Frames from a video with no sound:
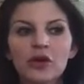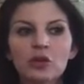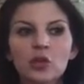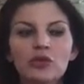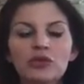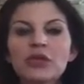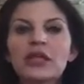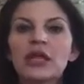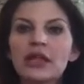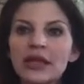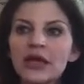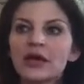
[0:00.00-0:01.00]
really
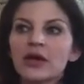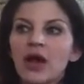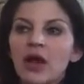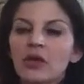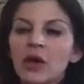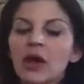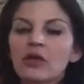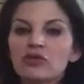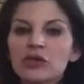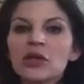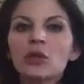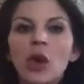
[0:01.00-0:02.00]
clear on
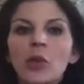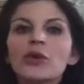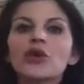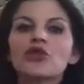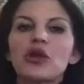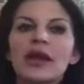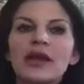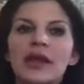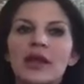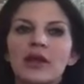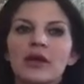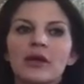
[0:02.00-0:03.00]
really what we're creating
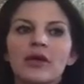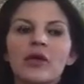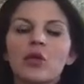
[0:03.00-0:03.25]
here.